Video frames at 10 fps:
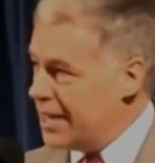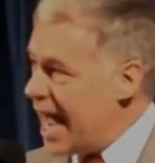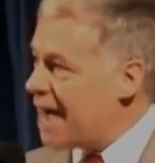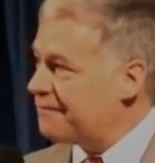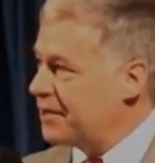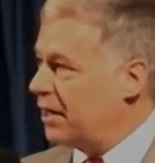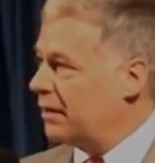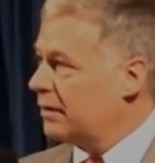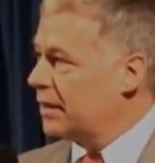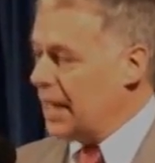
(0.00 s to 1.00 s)

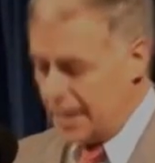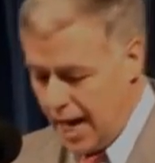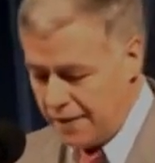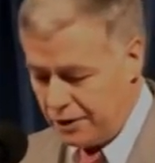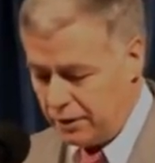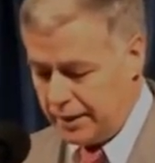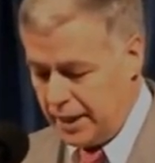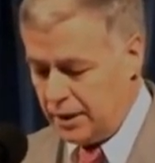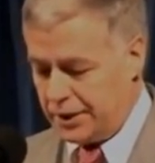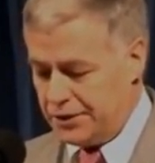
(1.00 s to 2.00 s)
NAFTA and
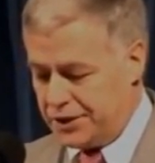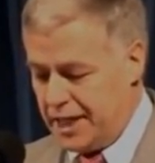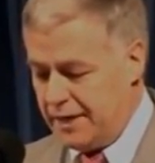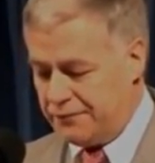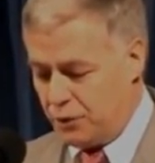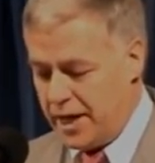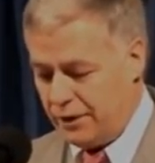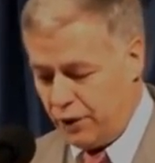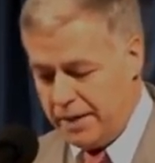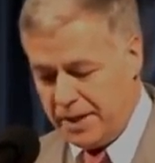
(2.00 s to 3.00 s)
other ill-conceived
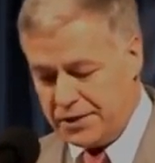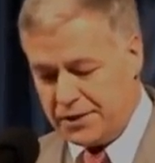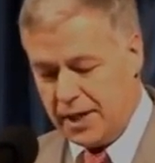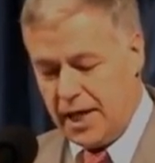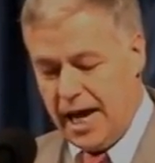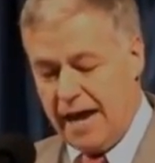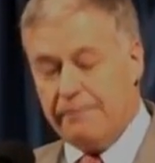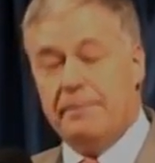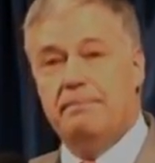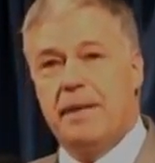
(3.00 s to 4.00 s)
trade agreements
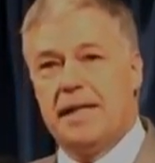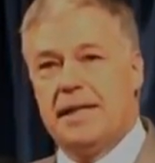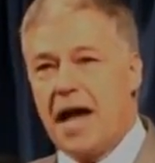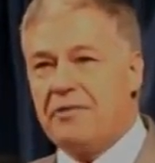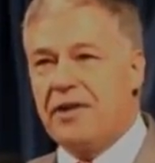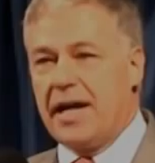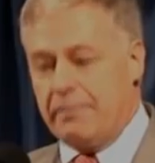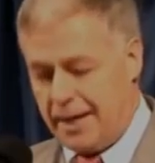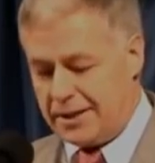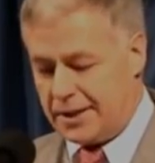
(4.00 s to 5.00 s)
have been
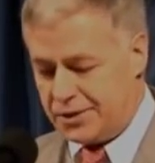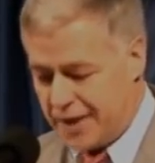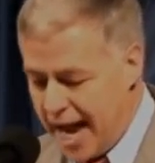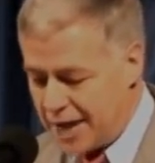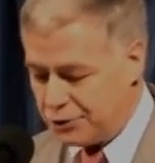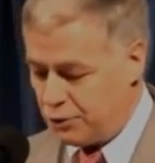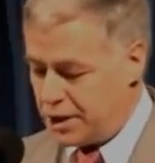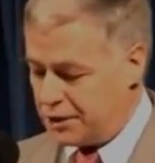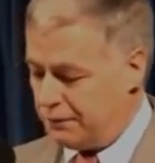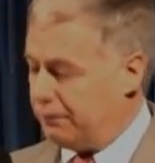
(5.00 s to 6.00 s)
nothing but
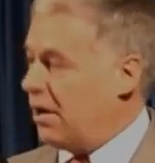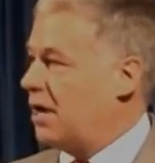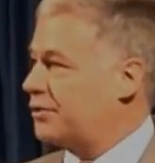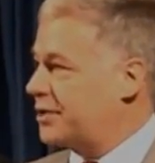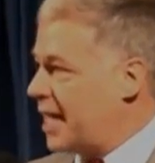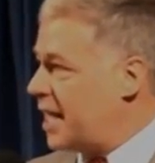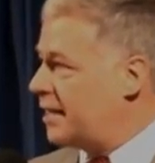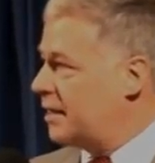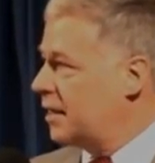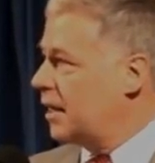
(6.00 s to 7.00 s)
disastrous for our
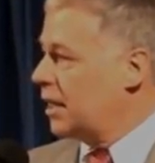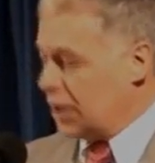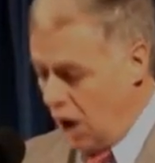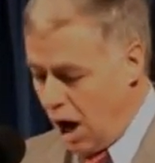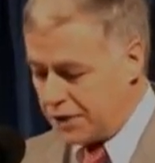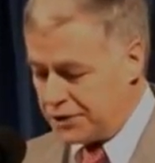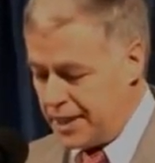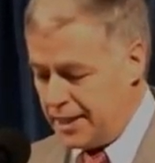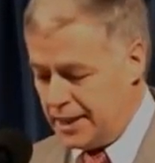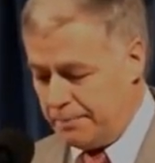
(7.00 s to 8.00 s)
state,
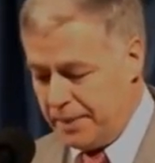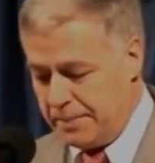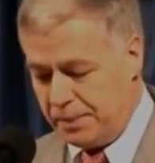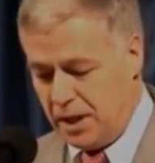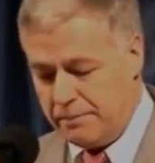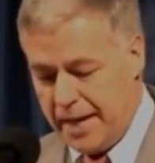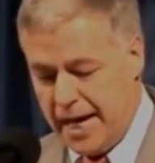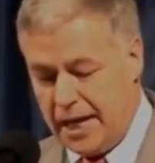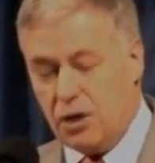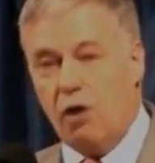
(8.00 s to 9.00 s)
costing the people of
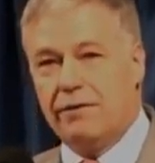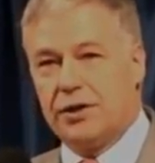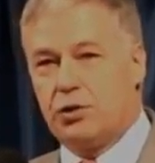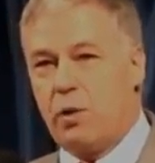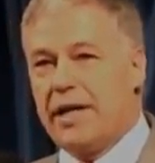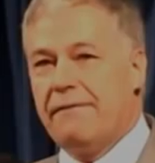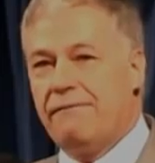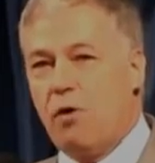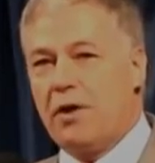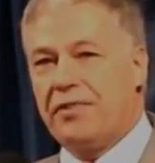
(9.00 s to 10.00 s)
Maine over
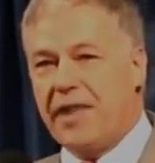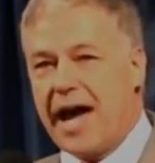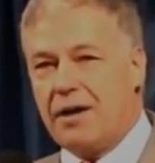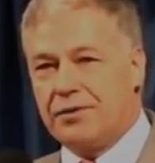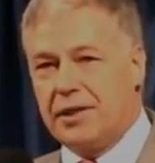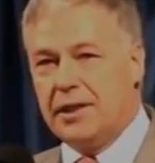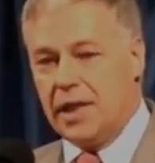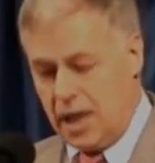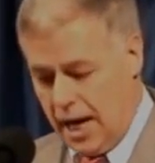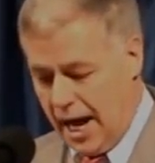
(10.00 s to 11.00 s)
24,000
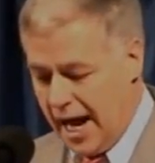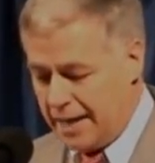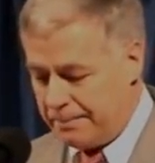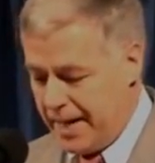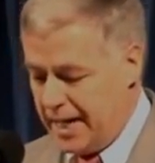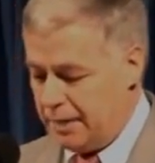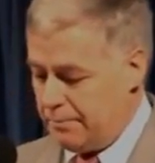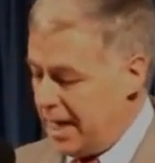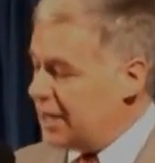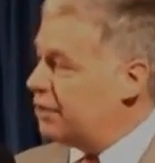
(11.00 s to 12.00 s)

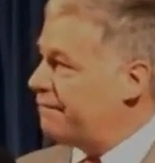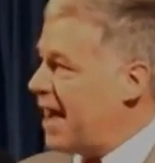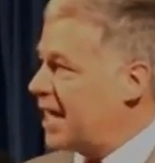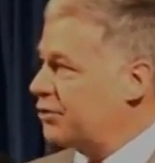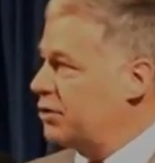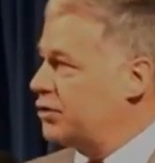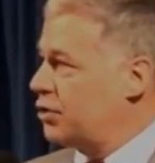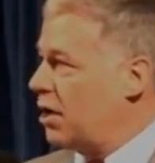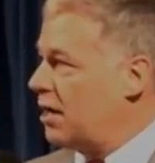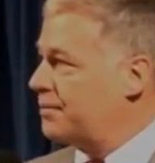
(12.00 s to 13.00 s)
high-paying manufacturing
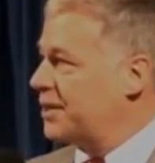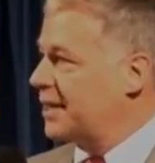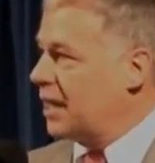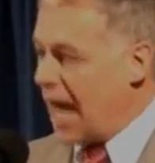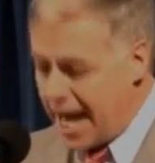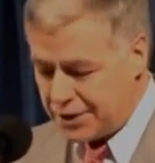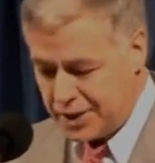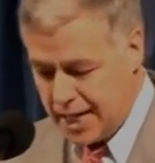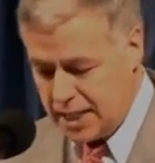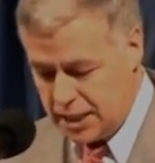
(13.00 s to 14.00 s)
jobs in the
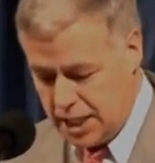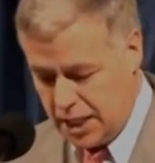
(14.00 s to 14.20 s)
last 8